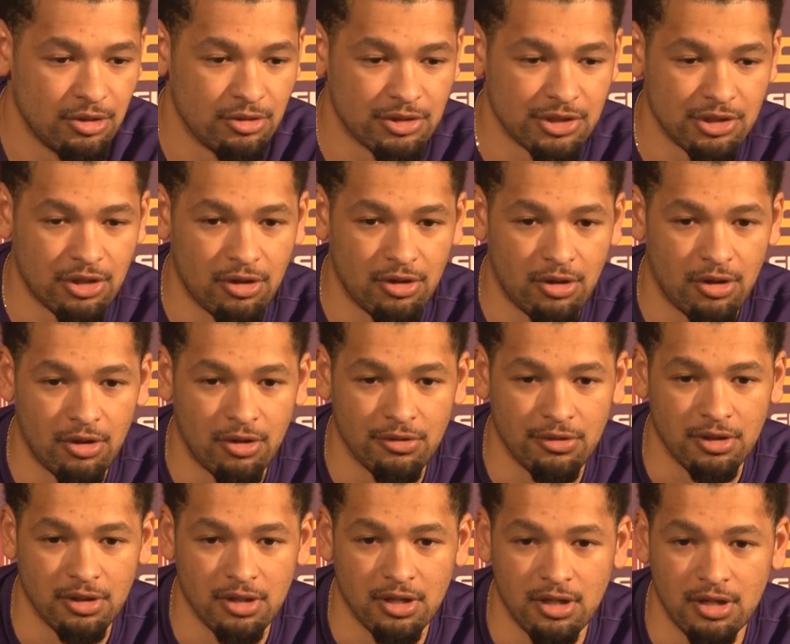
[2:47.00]
saw all
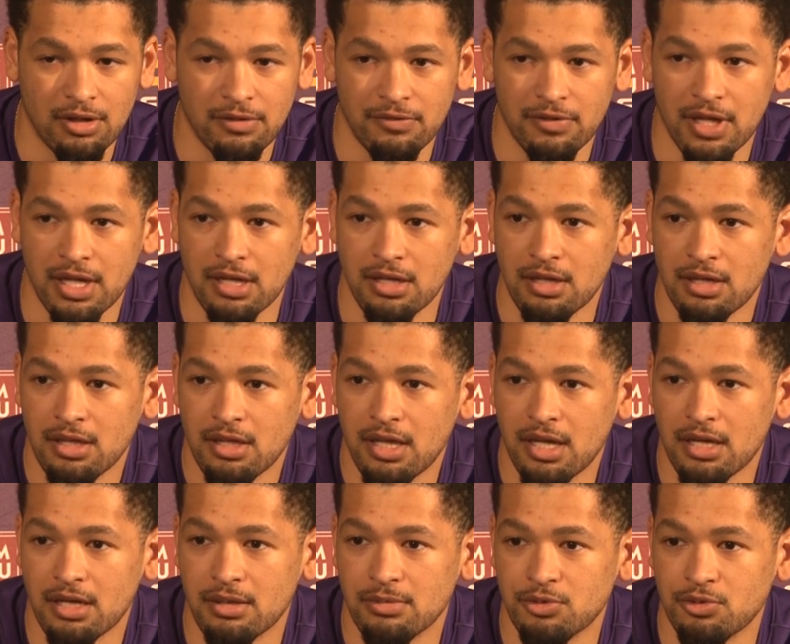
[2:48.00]
the love that
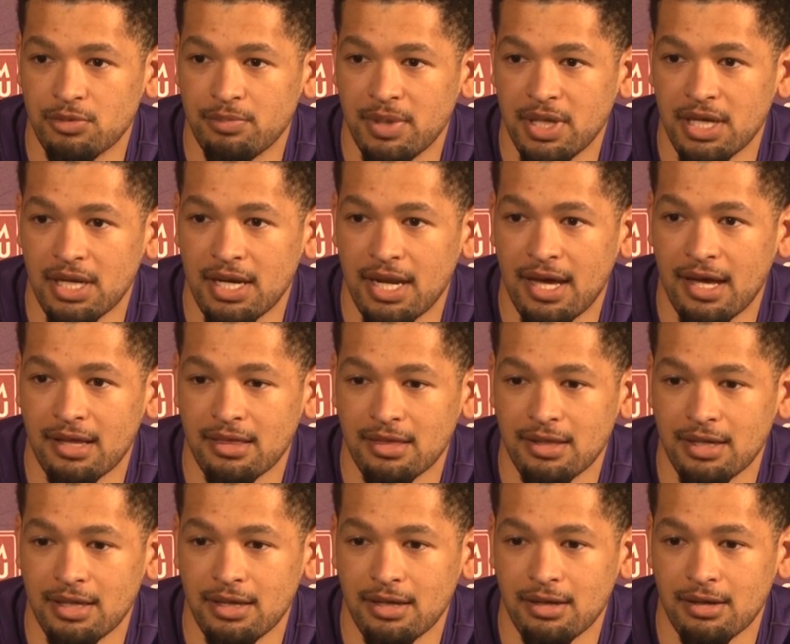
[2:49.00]
comes with being an
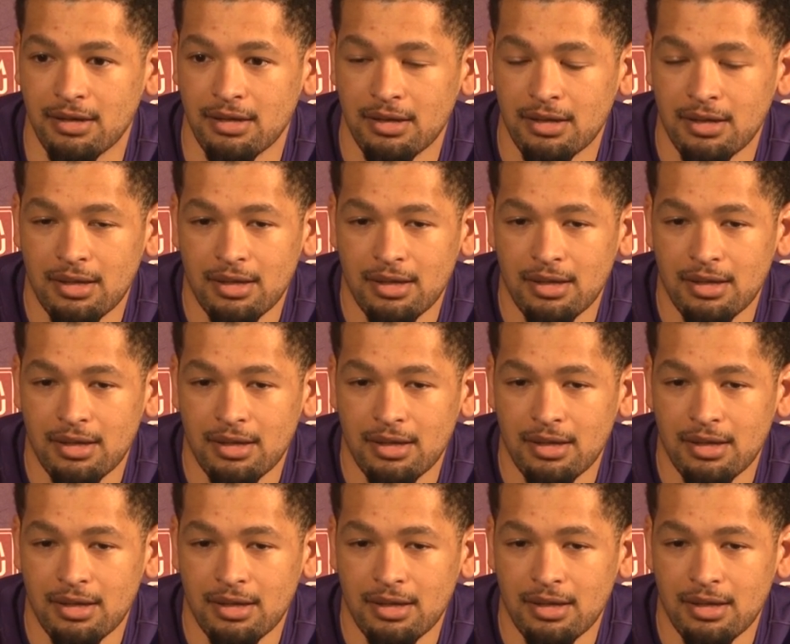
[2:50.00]
athlete here.